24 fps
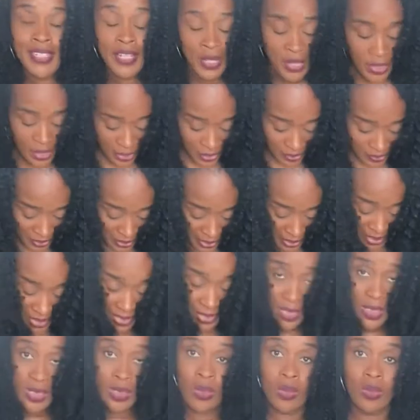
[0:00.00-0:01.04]
All right,
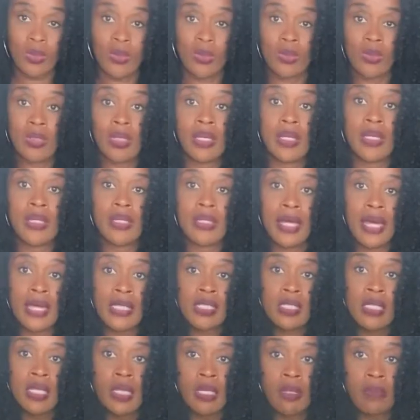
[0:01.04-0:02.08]
so
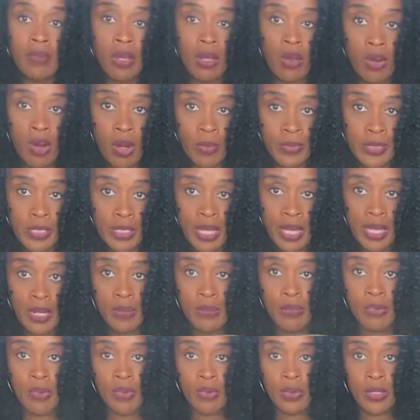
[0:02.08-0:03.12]
that's it. My arm is kind of
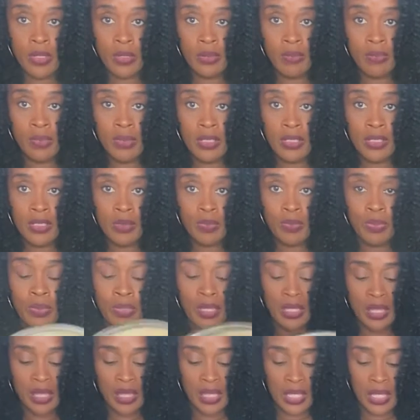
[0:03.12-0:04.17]
broken, but it's
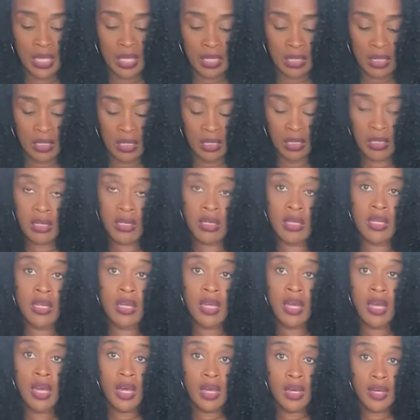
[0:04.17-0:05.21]
pretty thick.
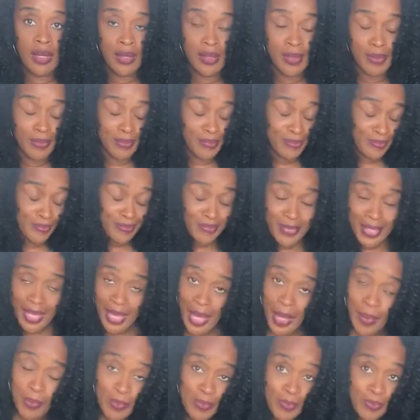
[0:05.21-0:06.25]
I'm
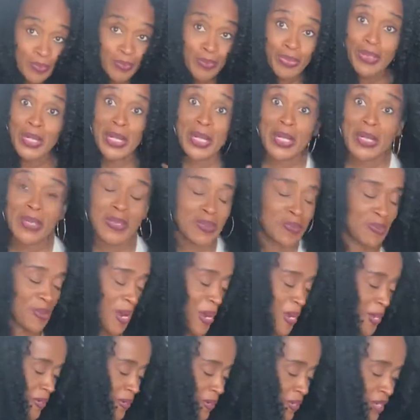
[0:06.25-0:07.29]
praying it's
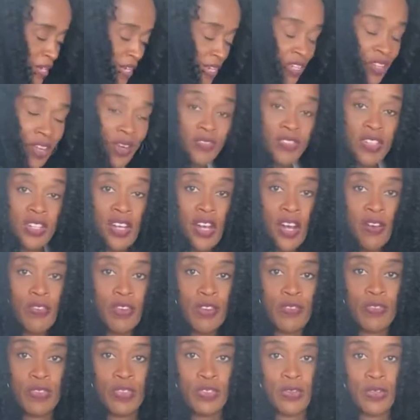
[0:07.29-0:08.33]
right. You have to cover
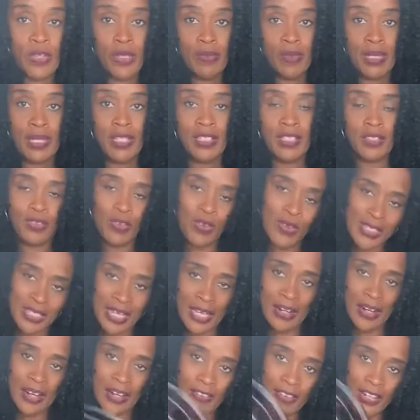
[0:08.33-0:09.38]
it for 30 minutes. Of course I
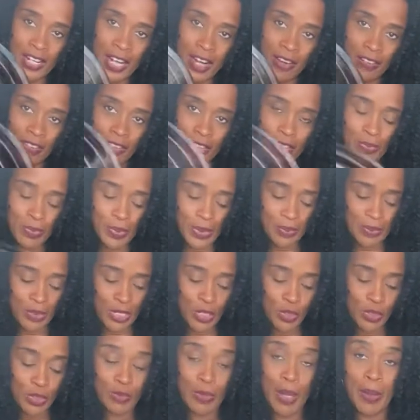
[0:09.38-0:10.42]
don't have a cover, but I'm gonna
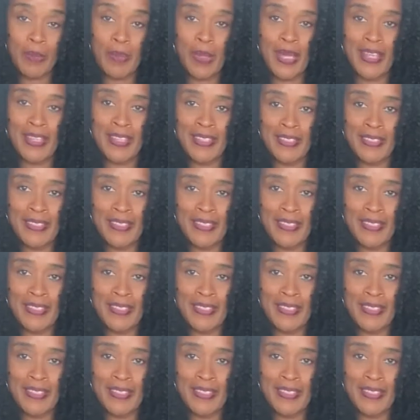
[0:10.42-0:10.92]
use my big